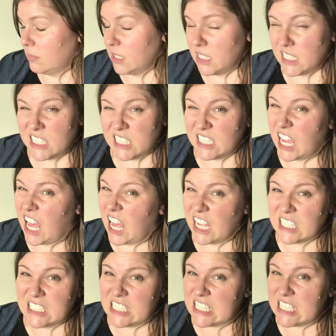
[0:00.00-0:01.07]
It's not
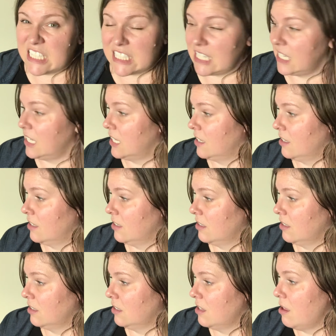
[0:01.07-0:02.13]
easy.
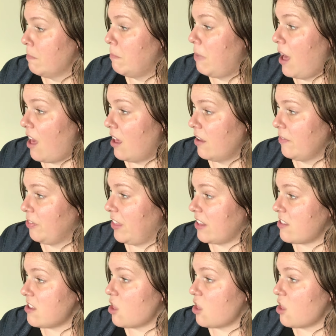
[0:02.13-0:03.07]
But that's